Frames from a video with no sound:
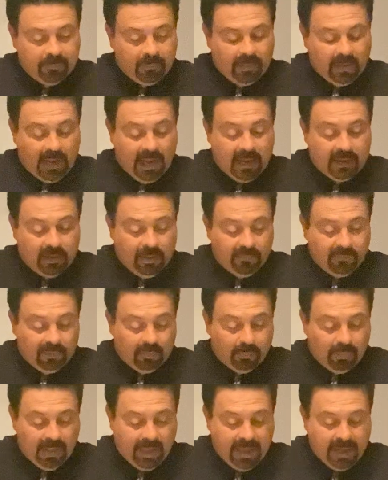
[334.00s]
and of the
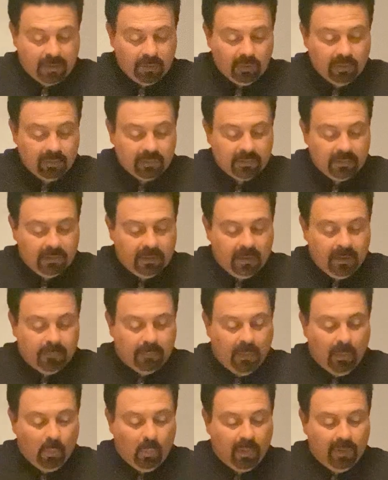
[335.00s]
platter,
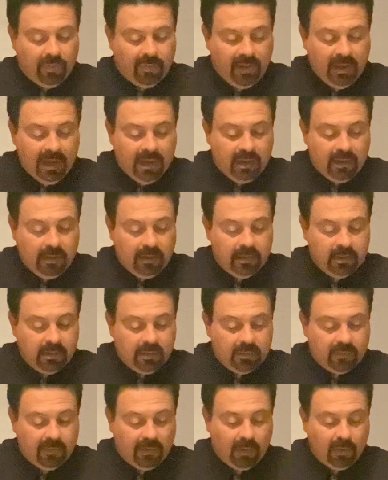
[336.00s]
but within
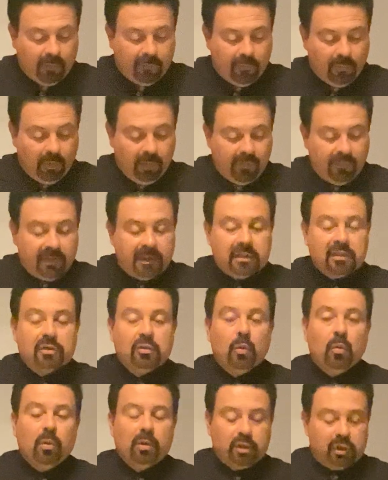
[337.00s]
they are full of
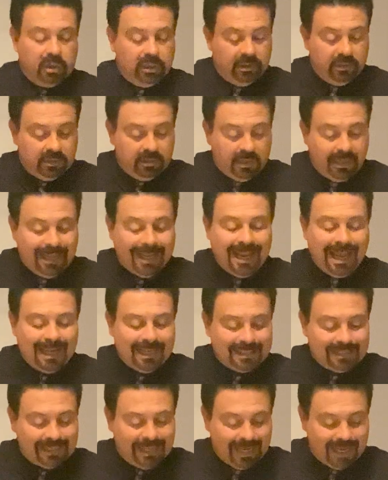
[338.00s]
extortion and
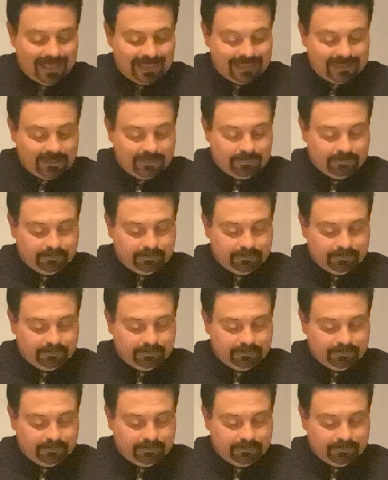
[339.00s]
excess.